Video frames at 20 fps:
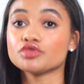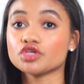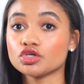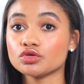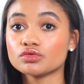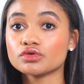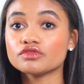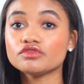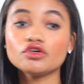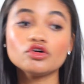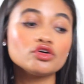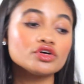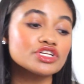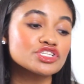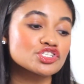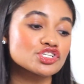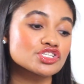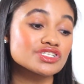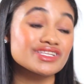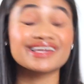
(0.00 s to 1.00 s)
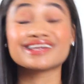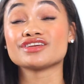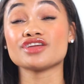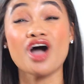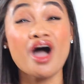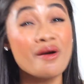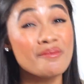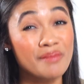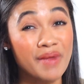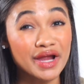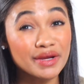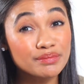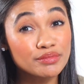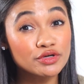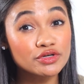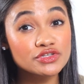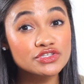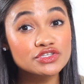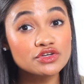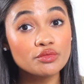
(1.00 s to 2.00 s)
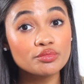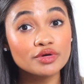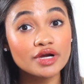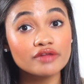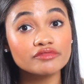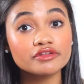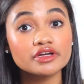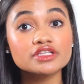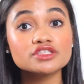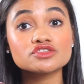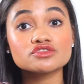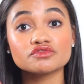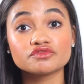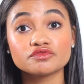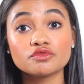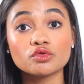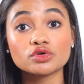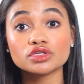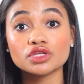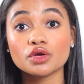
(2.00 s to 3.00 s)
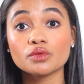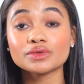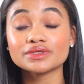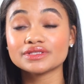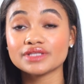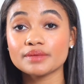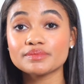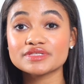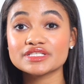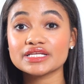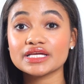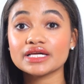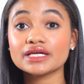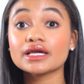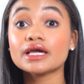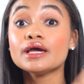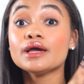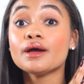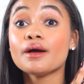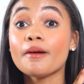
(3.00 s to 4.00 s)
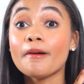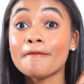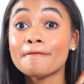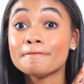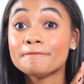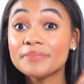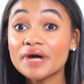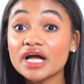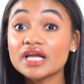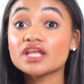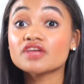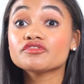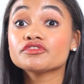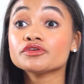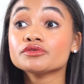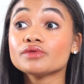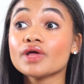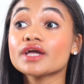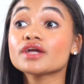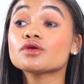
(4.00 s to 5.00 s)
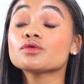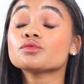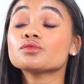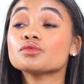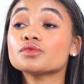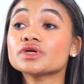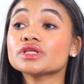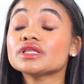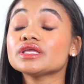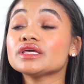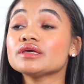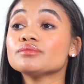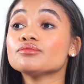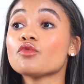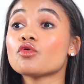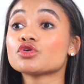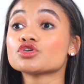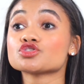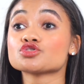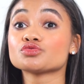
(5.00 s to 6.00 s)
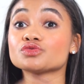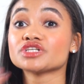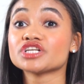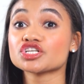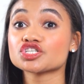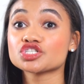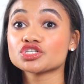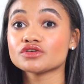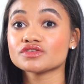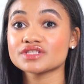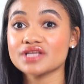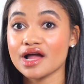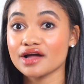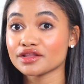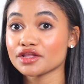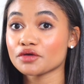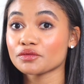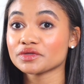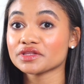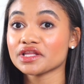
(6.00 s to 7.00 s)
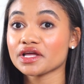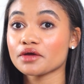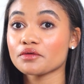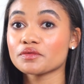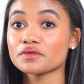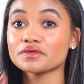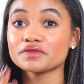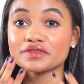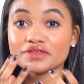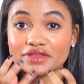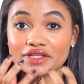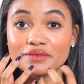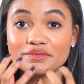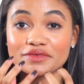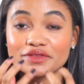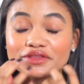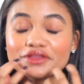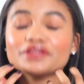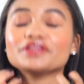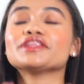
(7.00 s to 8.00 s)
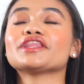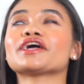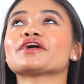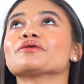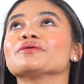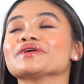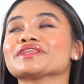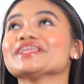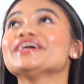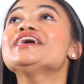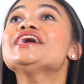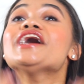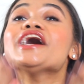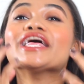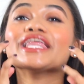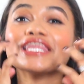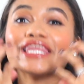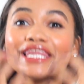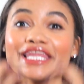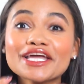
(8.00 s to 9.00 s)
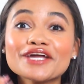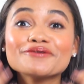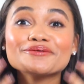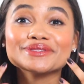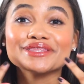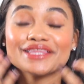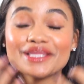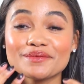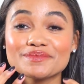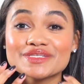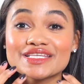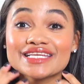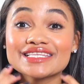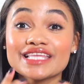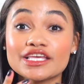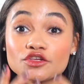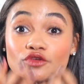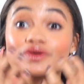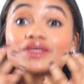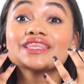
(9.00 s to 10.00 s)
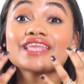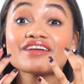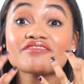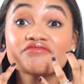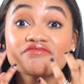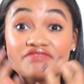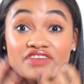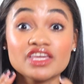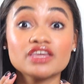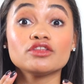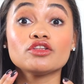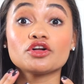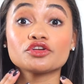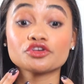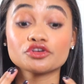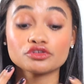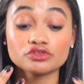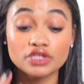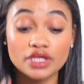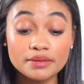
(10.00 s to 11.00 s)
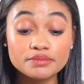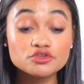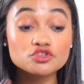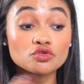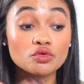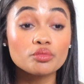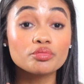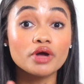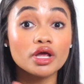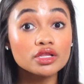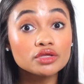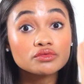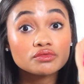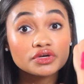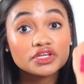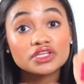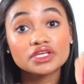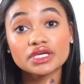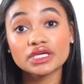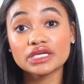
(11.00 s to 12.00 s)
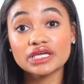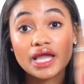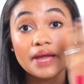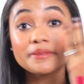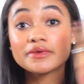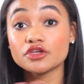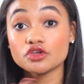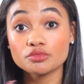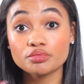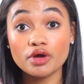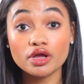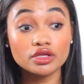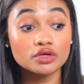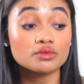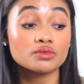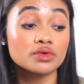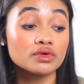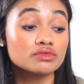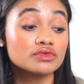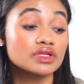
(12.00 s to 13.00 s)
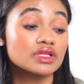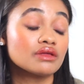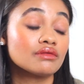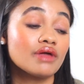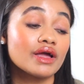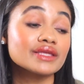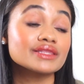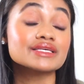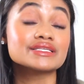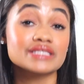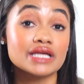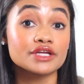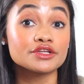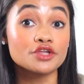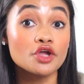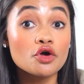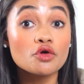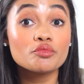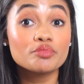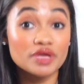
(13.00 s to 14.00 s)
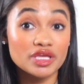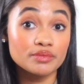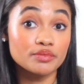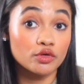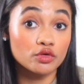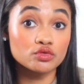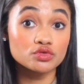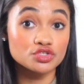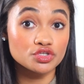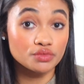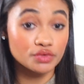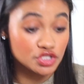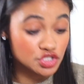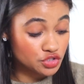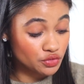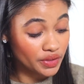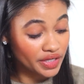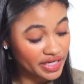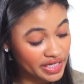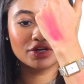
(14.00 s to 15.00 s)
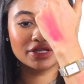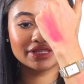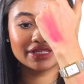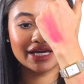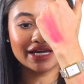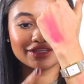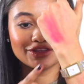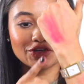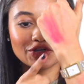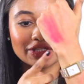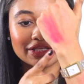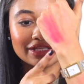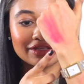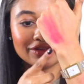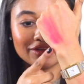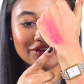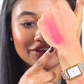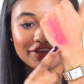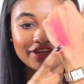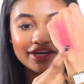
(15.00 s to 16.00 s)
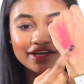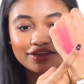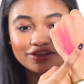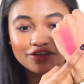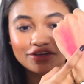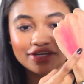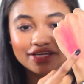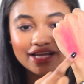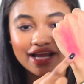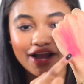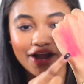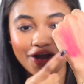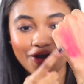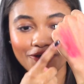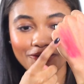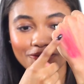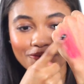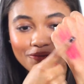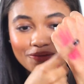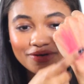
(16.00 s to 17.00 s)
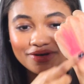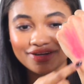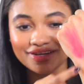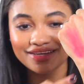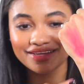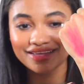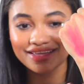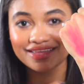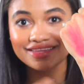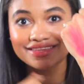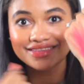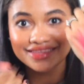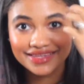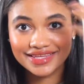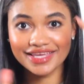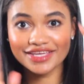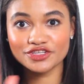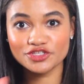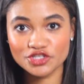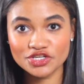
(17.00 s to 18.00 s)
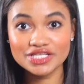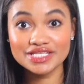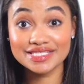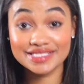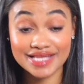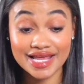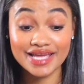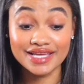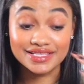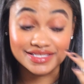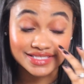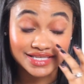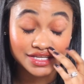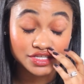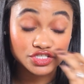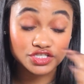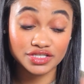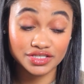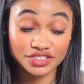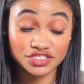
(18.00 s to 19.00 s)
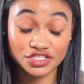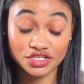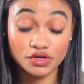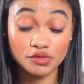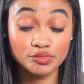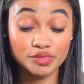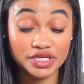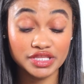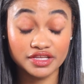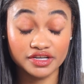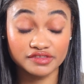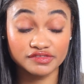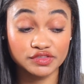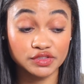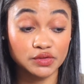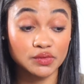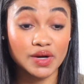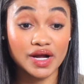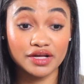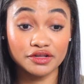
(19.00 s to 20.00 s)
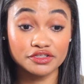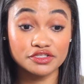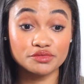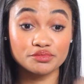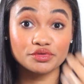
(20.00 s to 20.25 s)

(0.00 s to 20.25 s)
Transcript: beautiful. It's just like not my personal preference for liquid lipstick. But if you like a really more traditional style liquid like lip liquid lipstick that you can like feel on your lips. You'll probably really, I mean, you probably will really like this. I know people who do enjoy it. Look at that. Look at the, like, look at how like she stains like she'll be there for a while it's